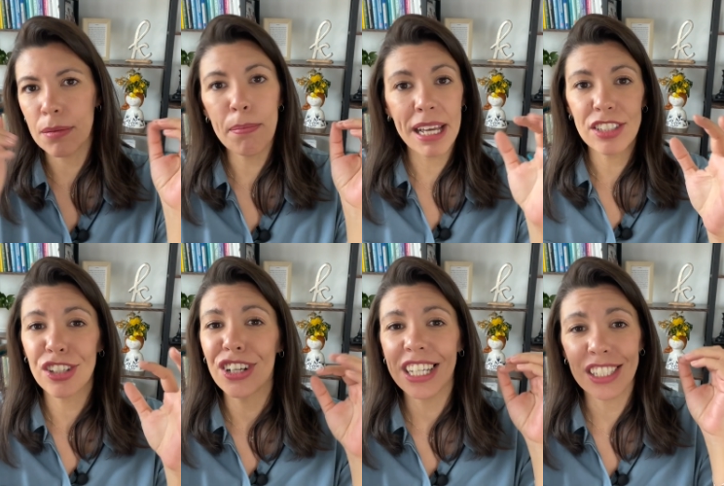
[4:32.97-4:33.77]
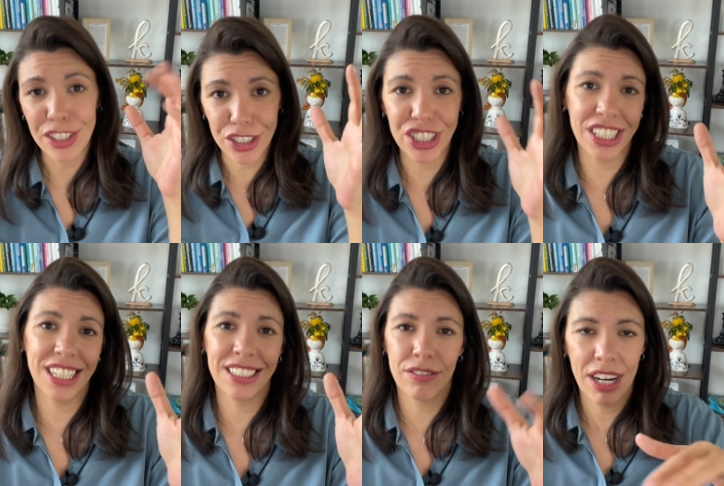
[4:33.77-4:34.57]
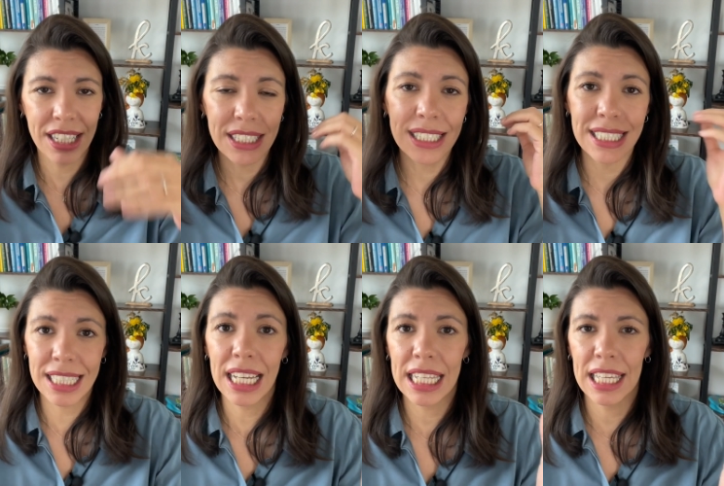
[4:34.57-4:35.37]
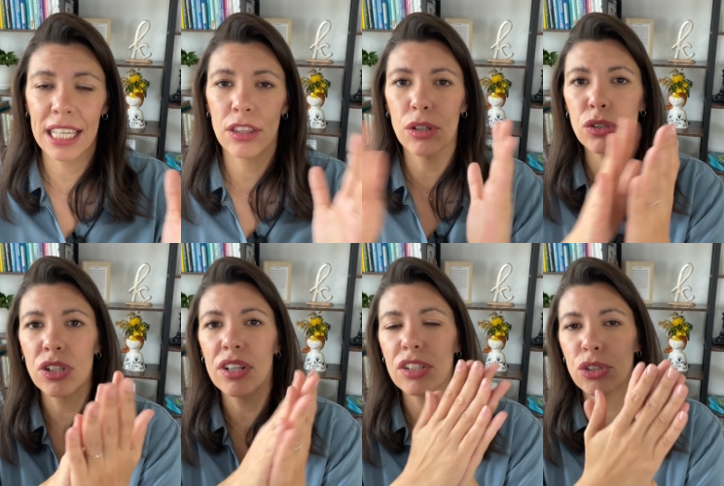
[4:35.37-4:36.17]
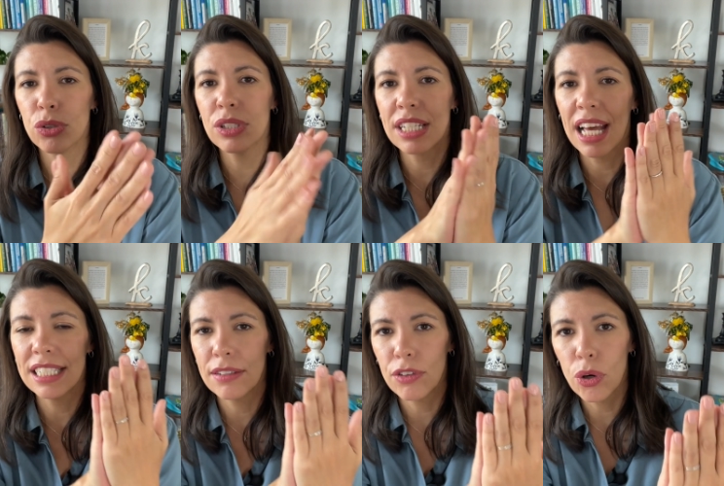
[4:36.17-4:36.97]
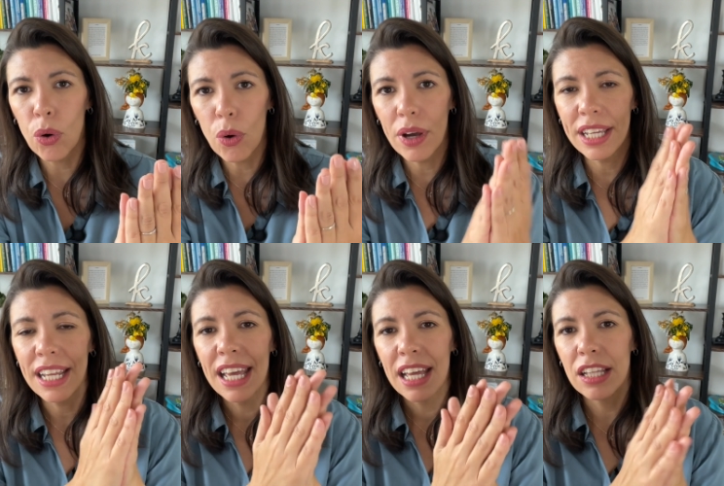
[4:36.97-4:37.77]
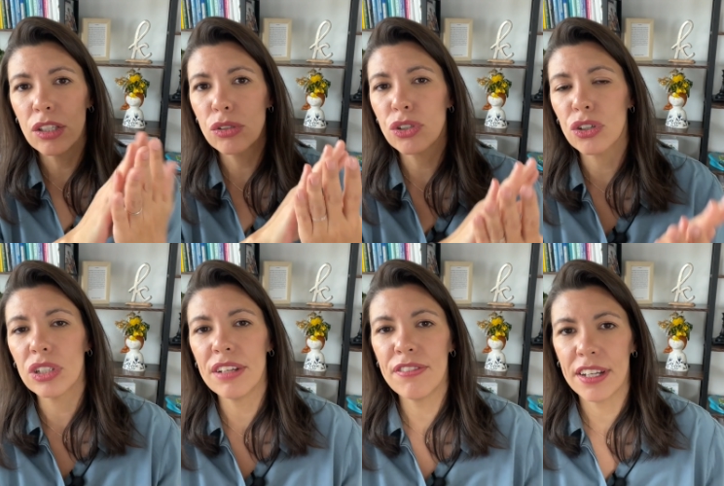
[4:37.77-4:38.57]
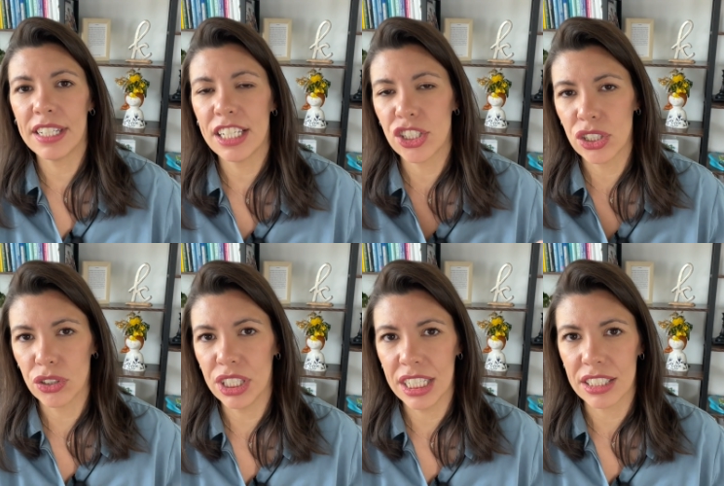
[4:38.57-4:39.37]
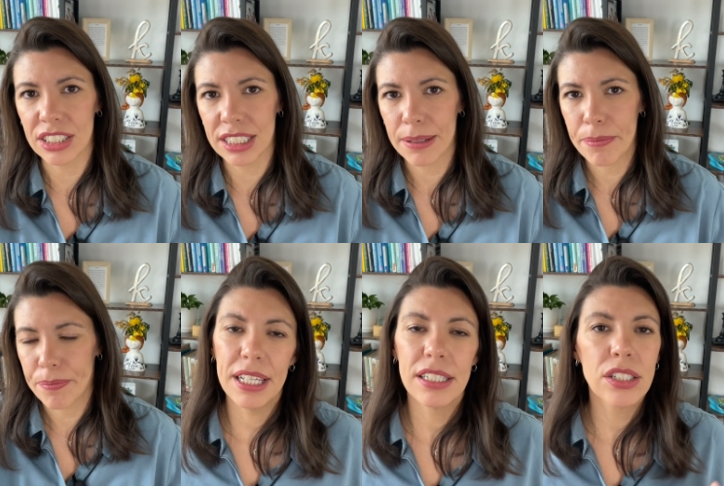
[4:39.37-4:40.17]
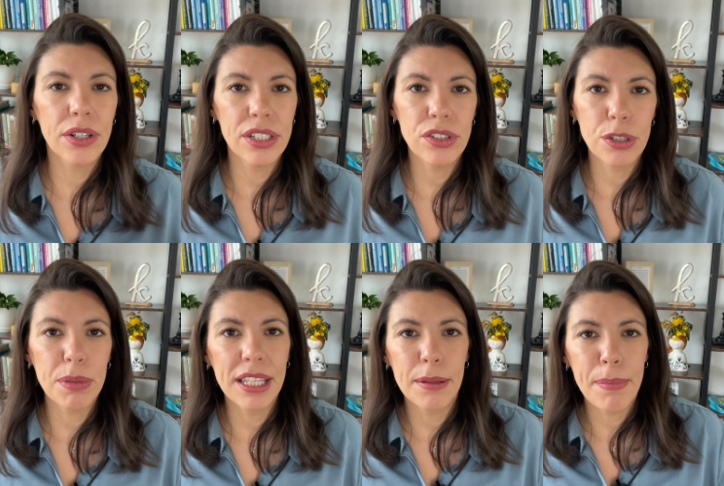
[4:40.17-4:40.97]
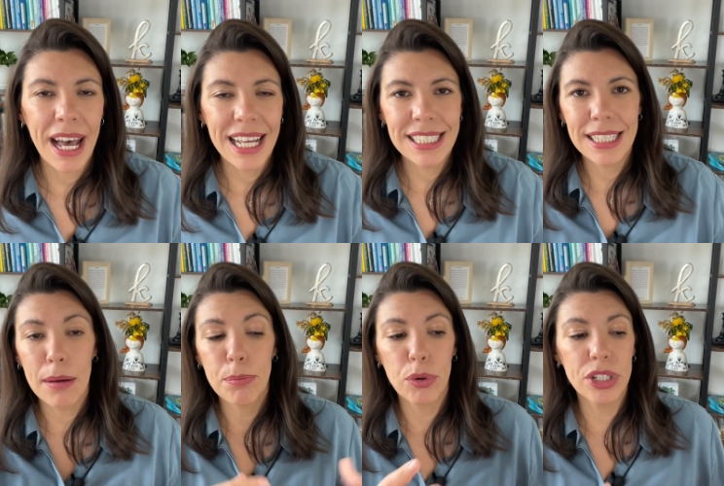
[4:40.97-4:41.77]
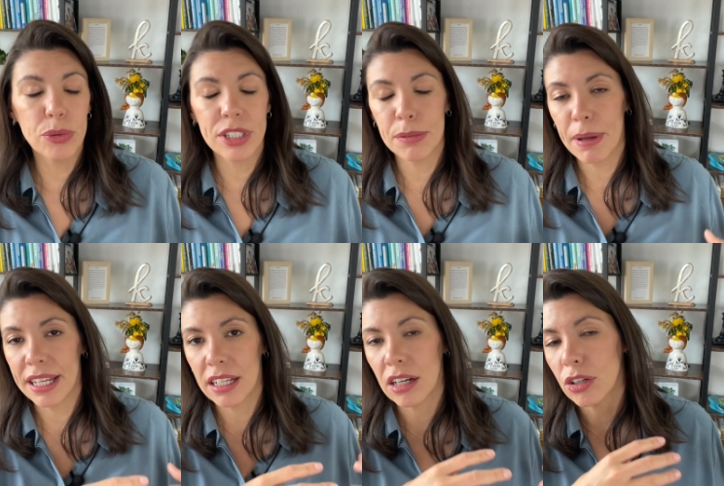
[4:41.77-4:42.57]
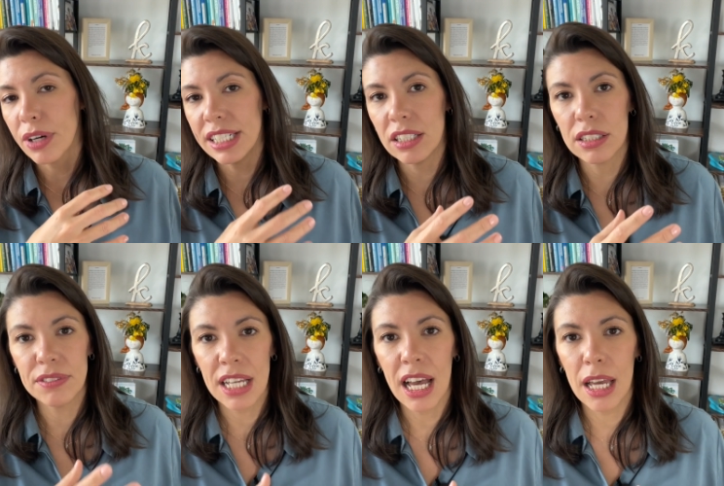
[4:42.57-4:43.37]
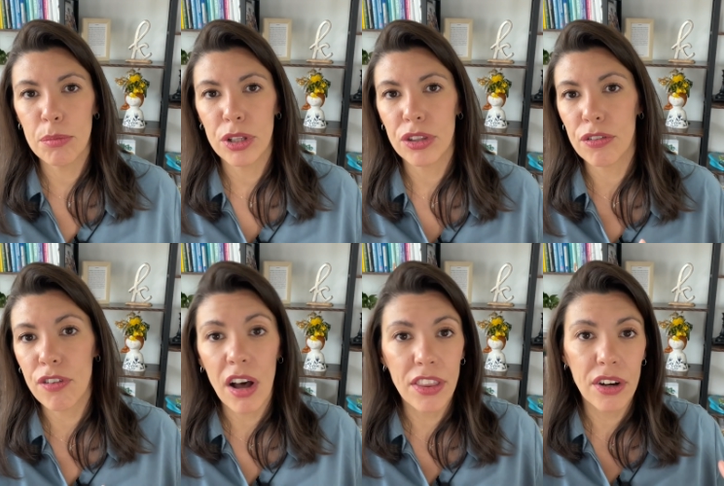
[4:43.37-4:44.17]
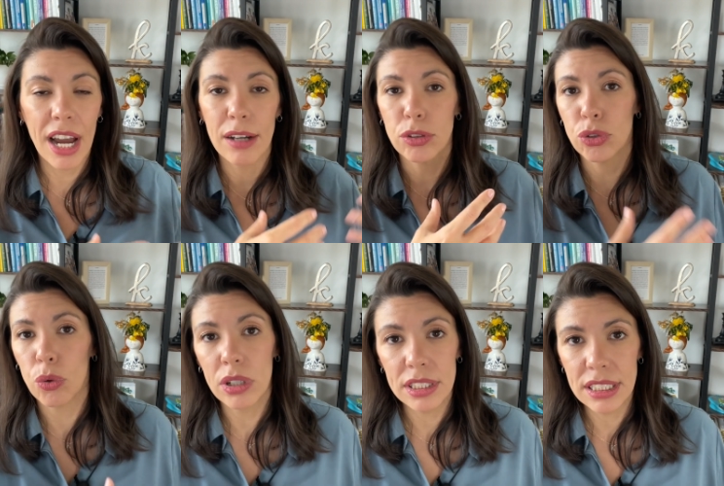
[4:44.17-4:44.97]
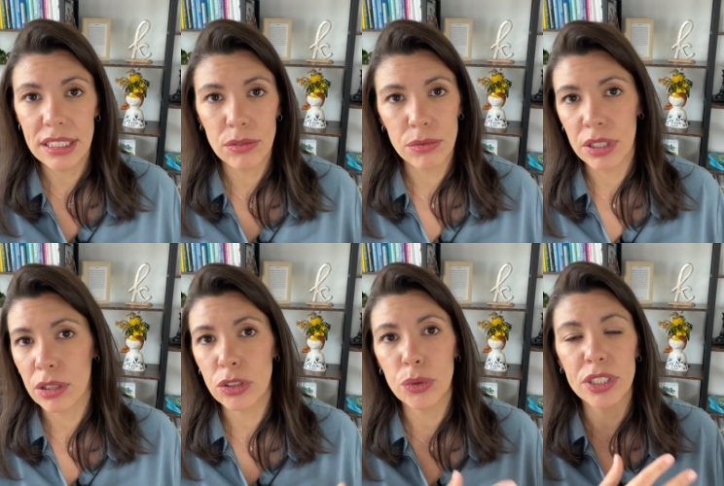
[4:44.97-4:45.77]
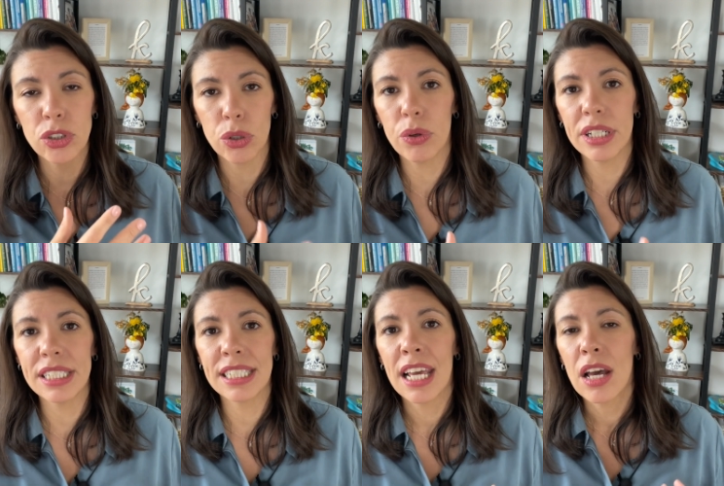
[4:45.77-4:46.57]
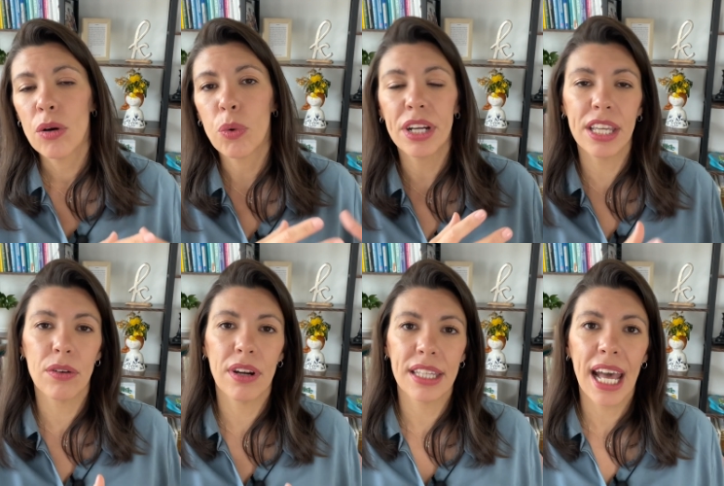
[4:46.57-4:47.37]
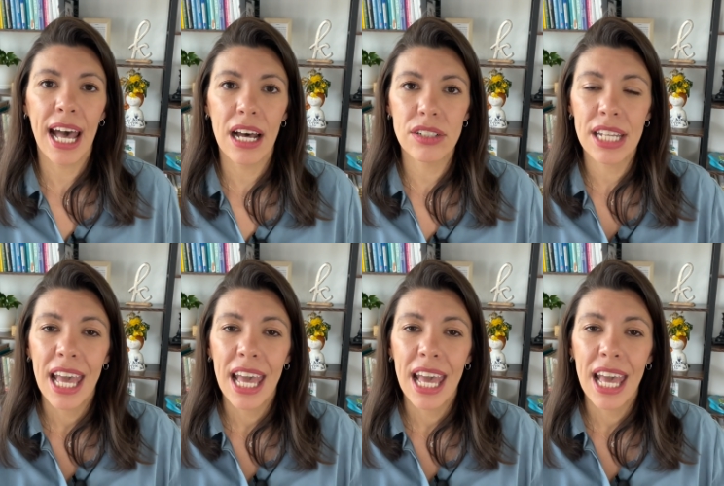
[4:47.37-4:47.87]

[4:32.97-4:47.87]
mental exertion, right? Studying. Those are the two sides of the coin in those early foundational years. So it used to be in the past that boys would spend a great deal of time with their father outdoors, you know, doing chores, working around the house,